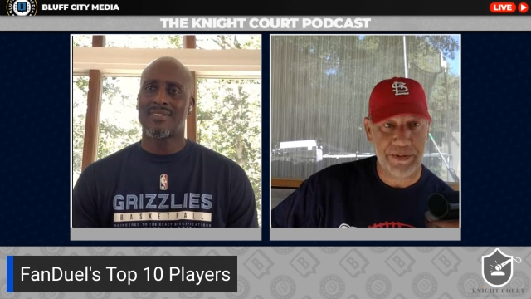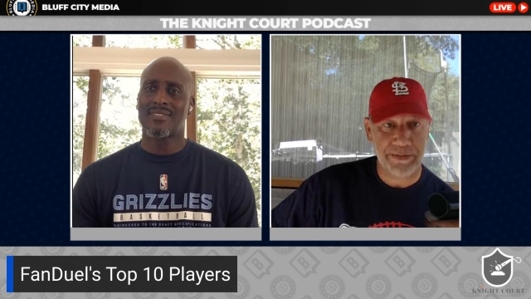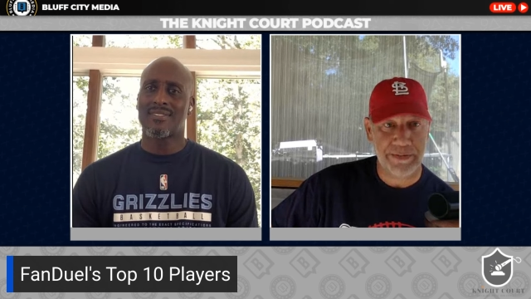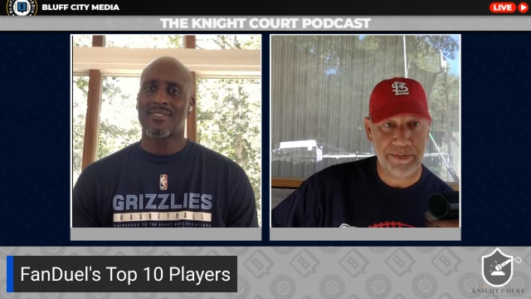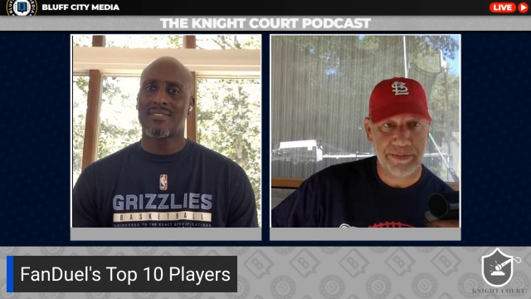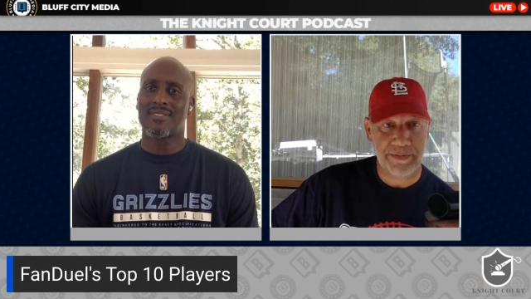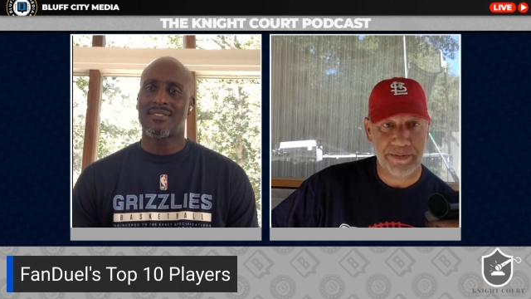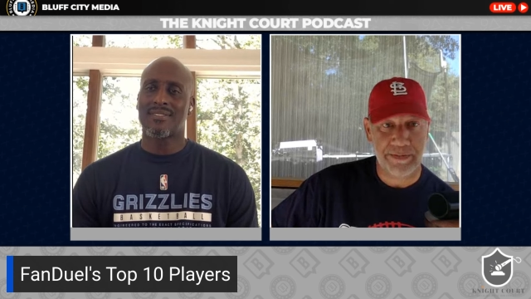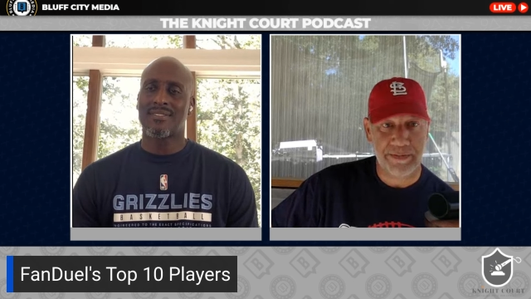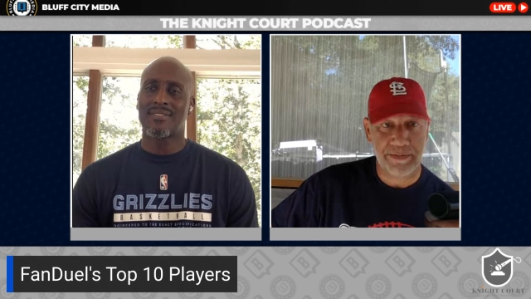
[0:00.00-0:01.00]

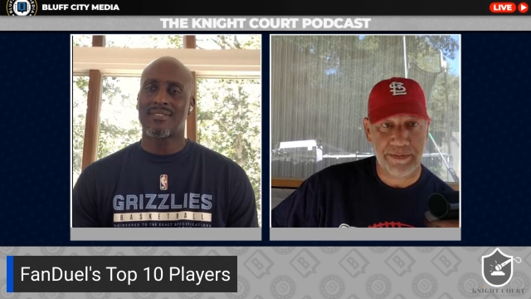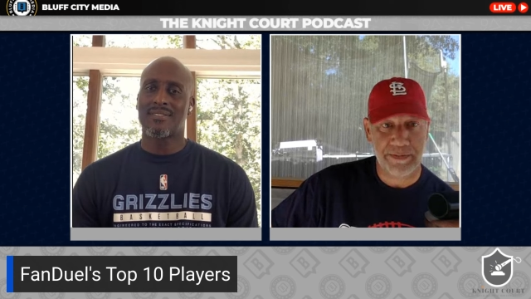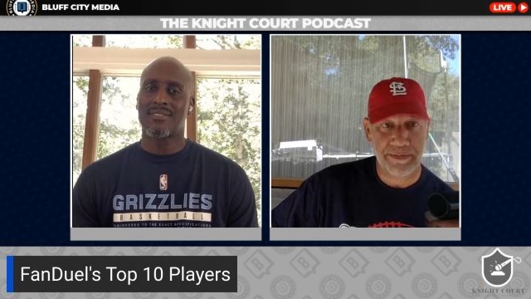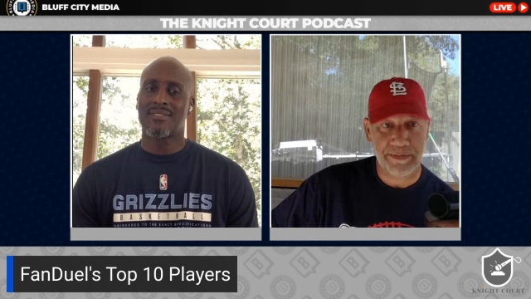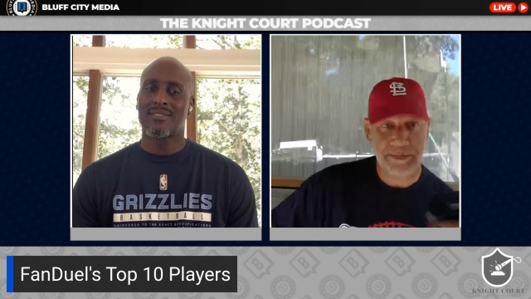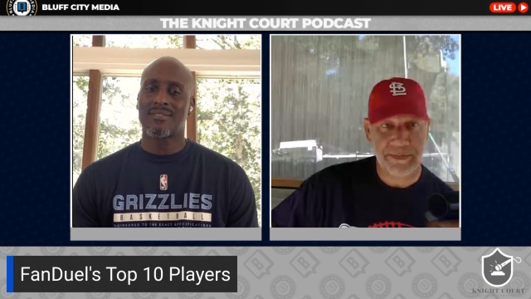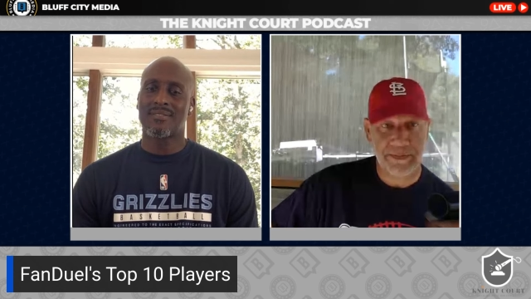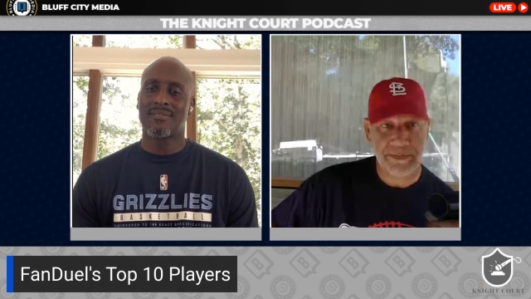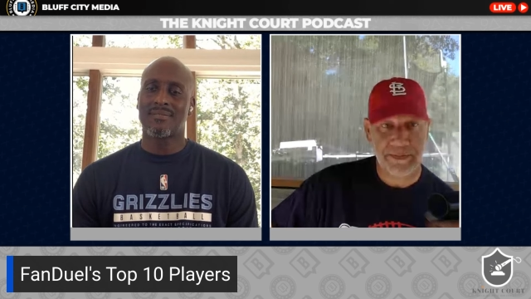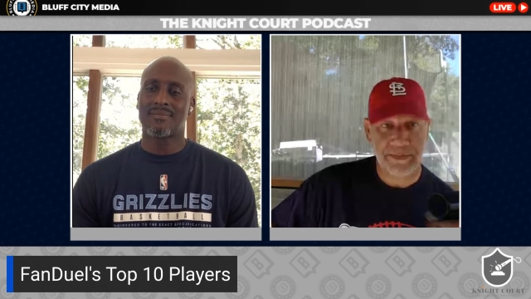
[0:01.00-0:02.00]

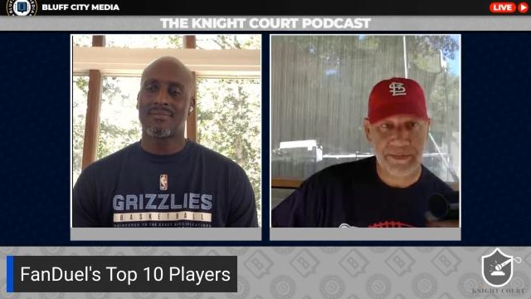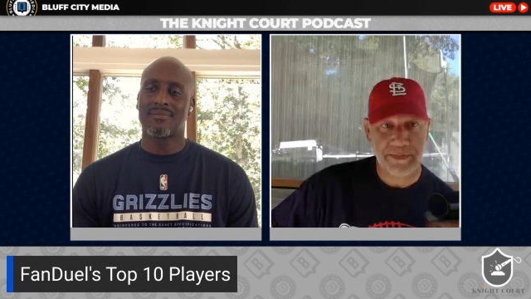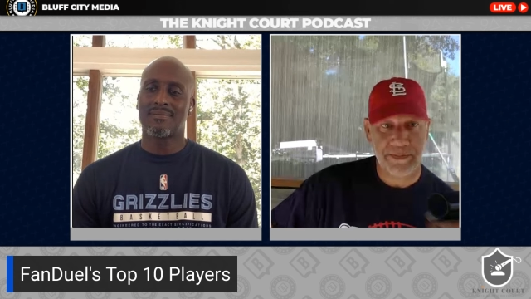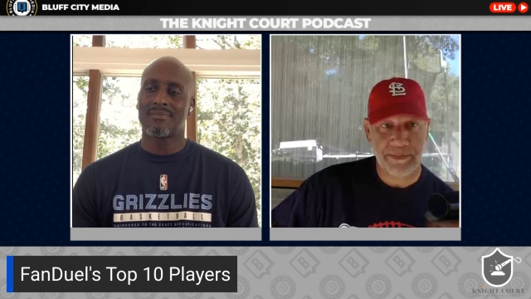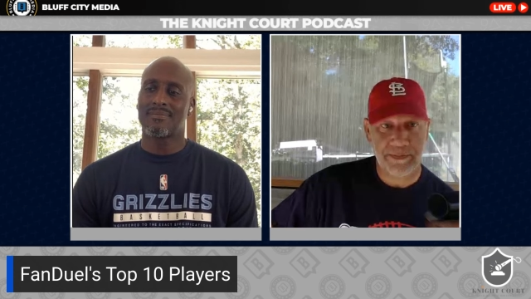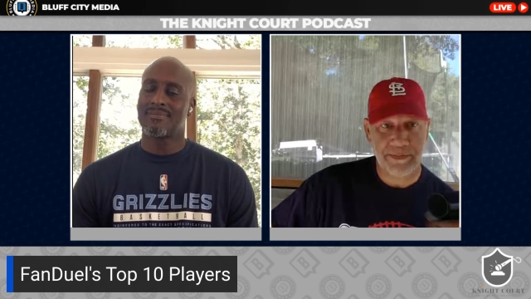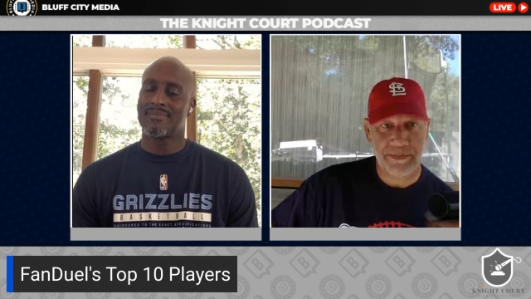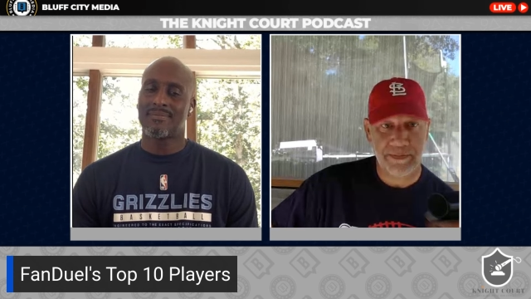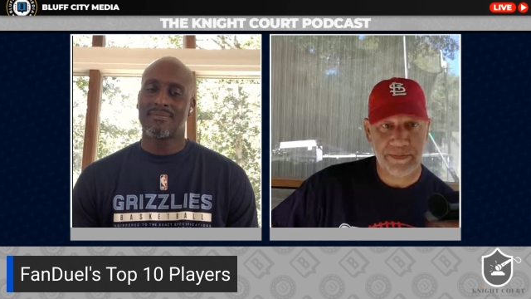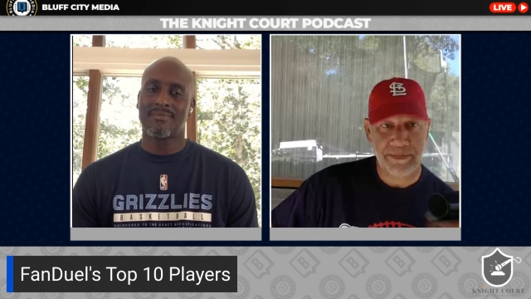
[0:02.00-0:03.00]

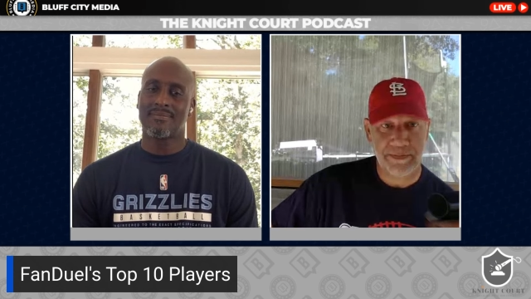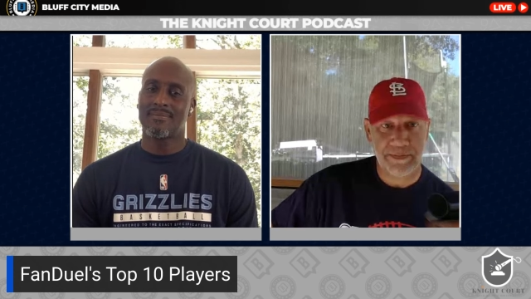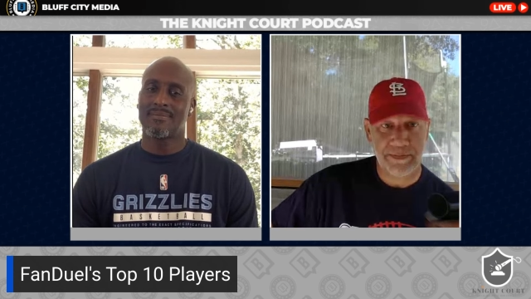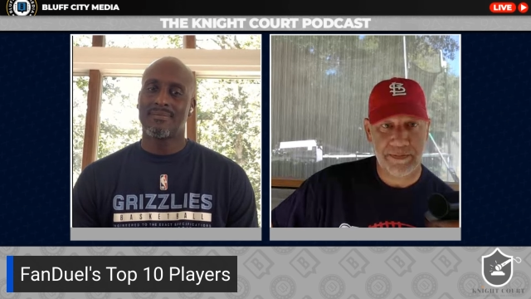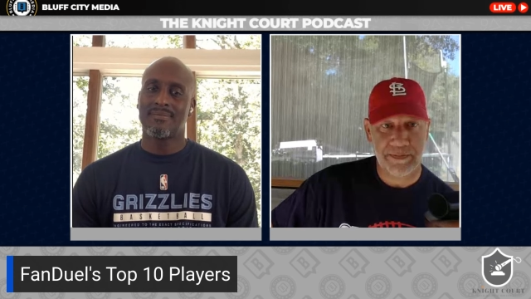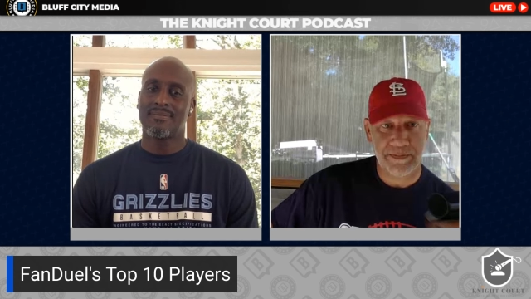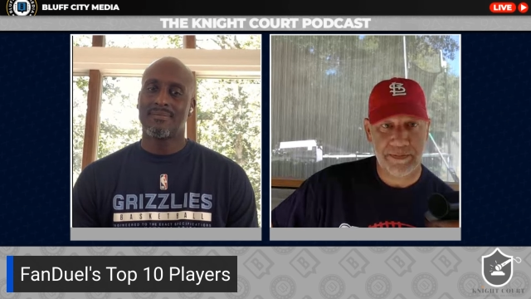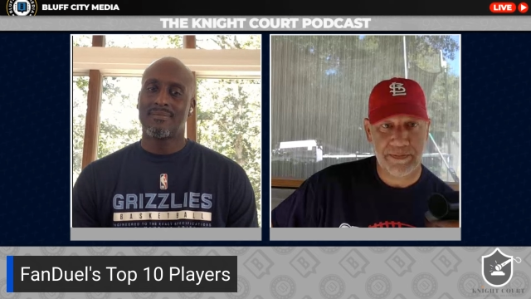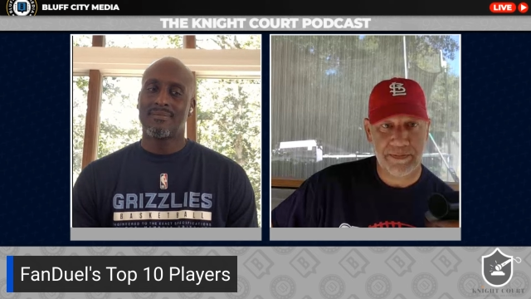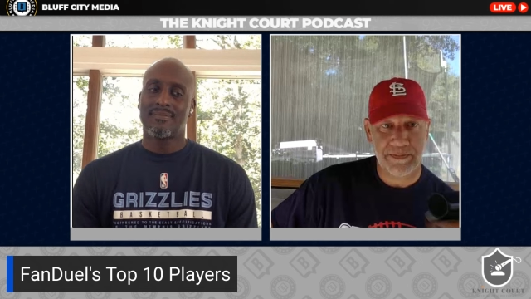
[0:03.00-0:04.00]

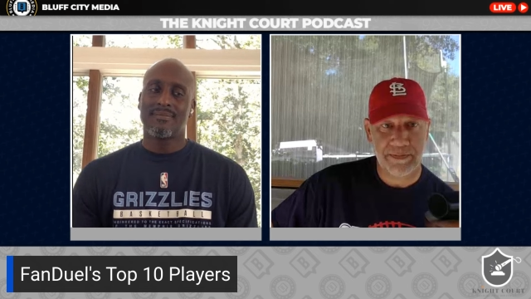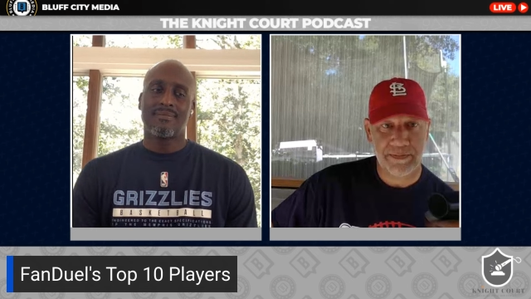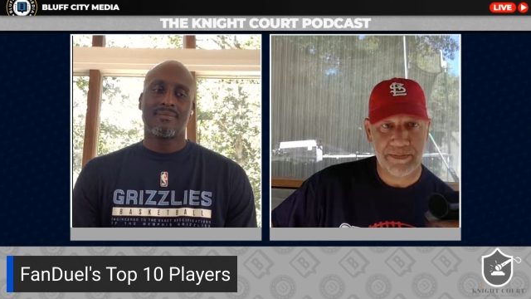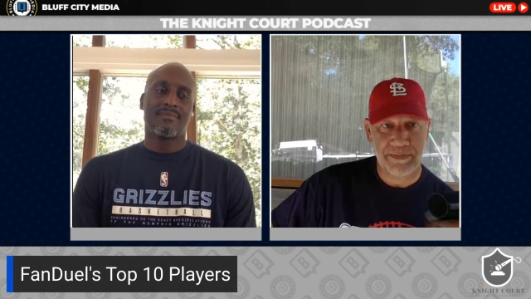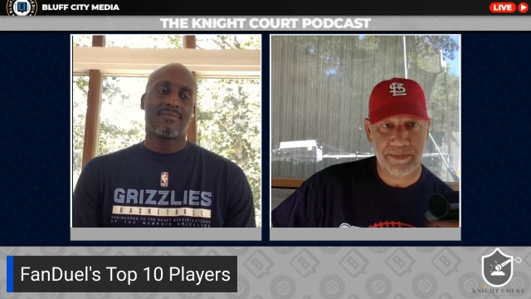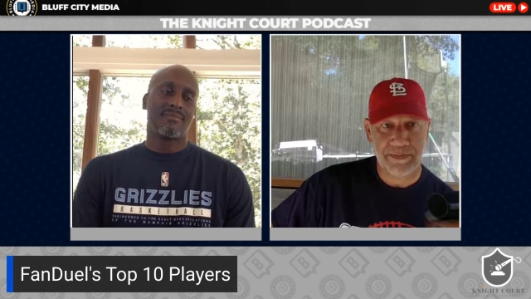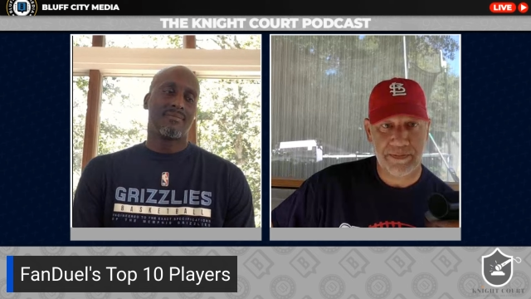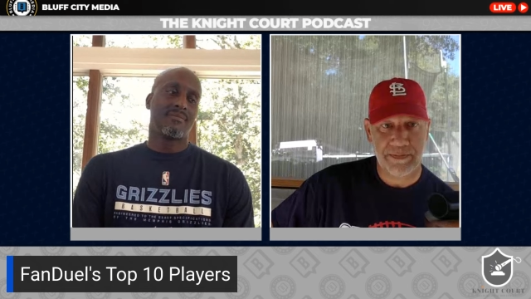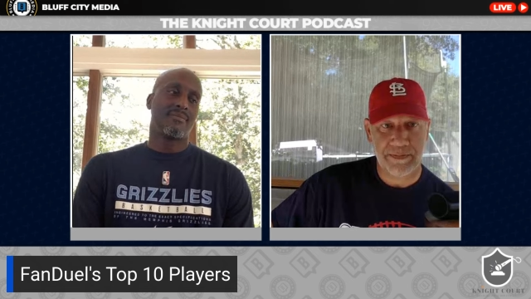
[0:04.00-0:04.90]
(no one is talking)